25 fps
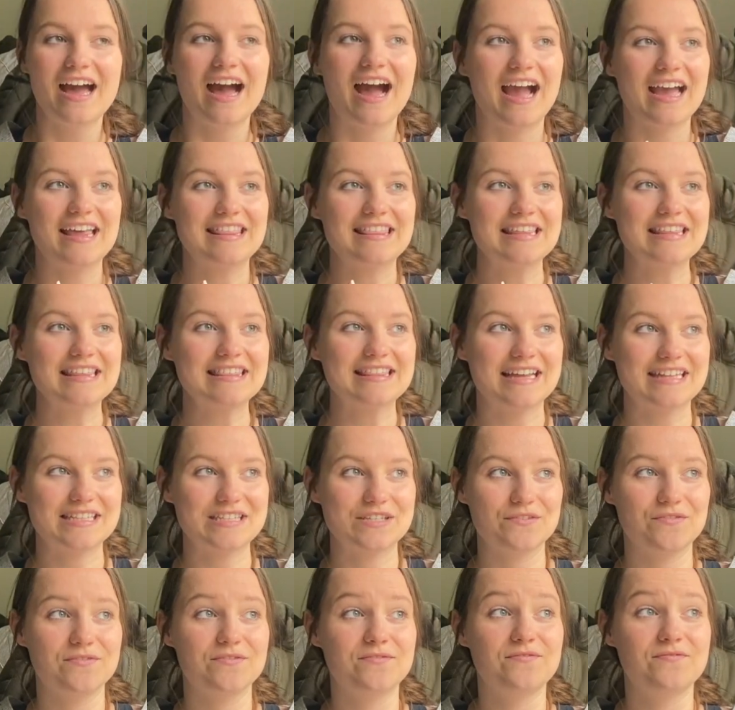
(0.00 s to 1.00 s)
I think that's
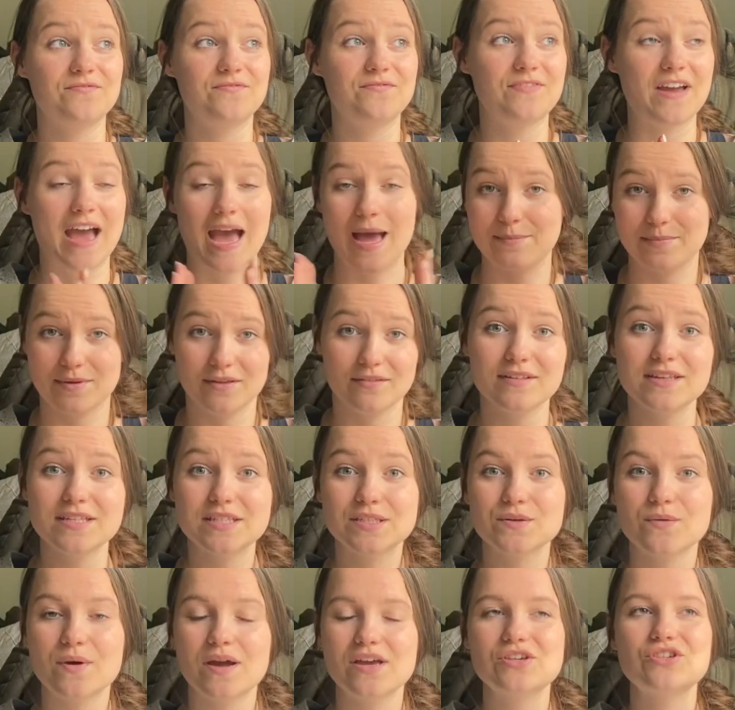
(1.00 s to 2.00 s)
a
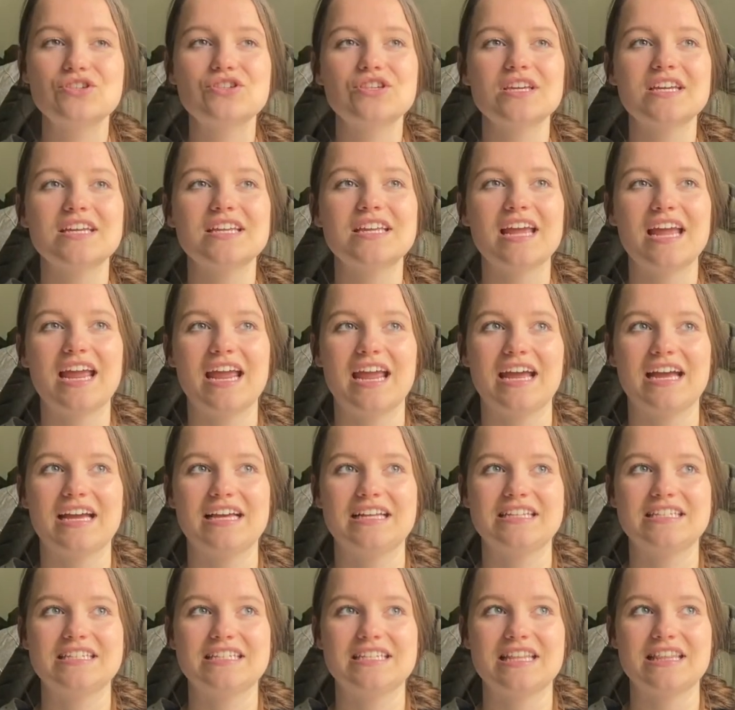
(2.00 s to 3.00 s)
fabulous question,
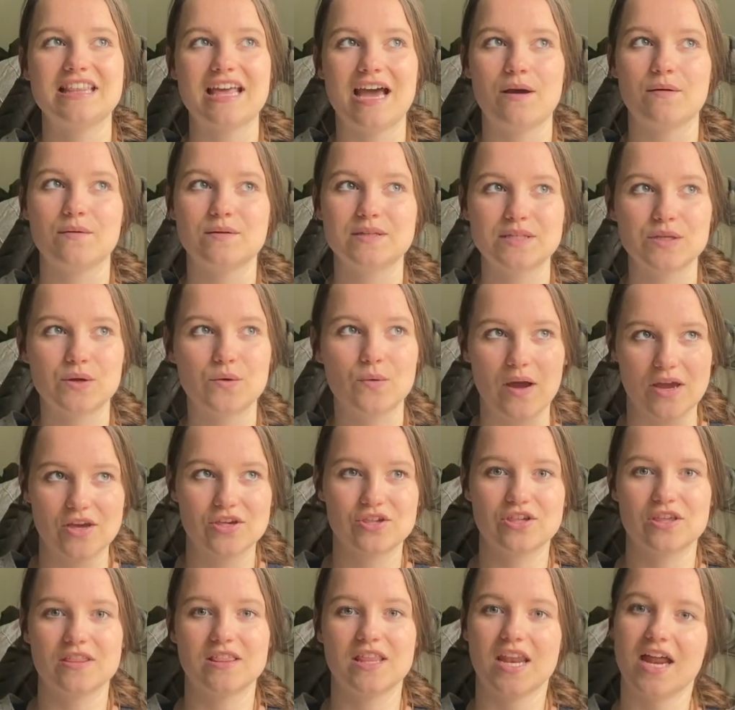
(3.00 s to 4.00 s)
and that was a
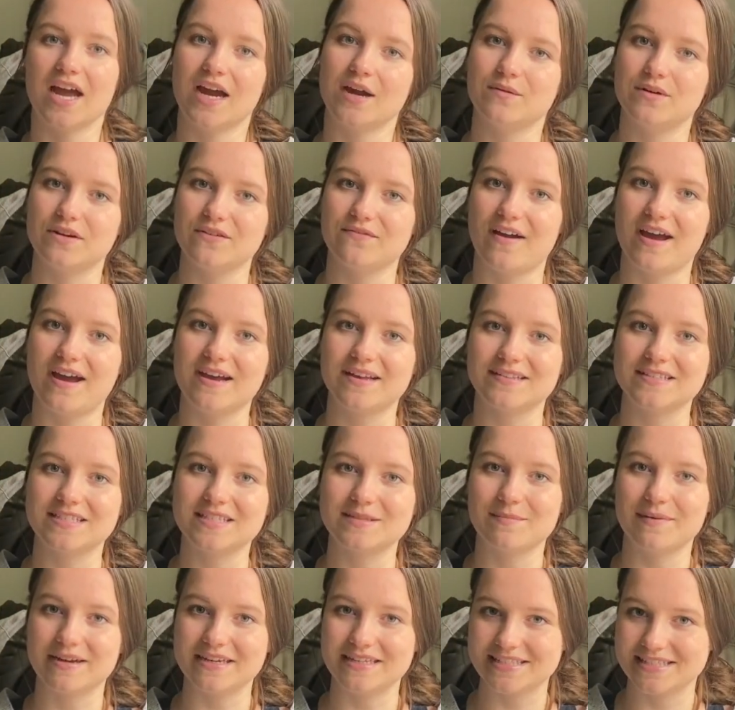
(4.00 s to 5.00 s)
question that I would have
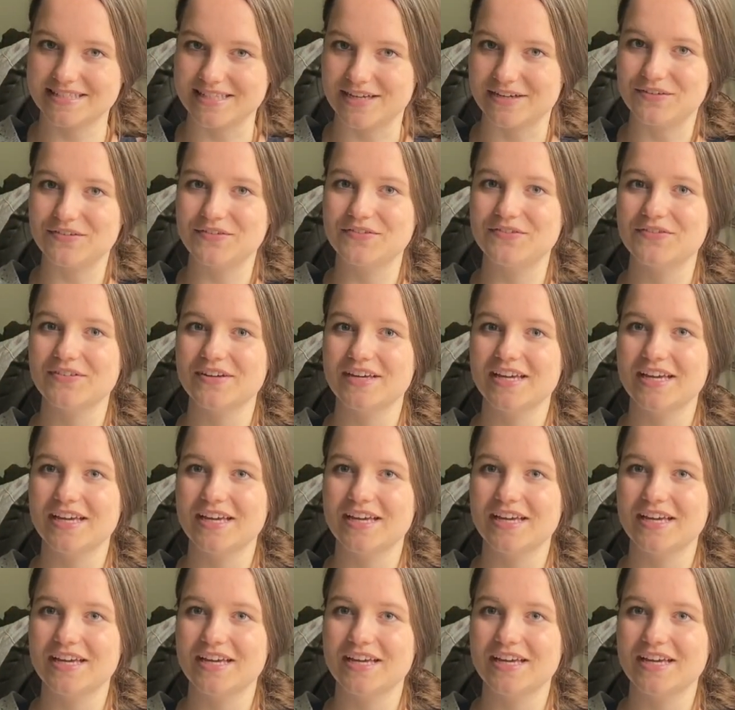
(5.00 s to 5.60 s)
asked myself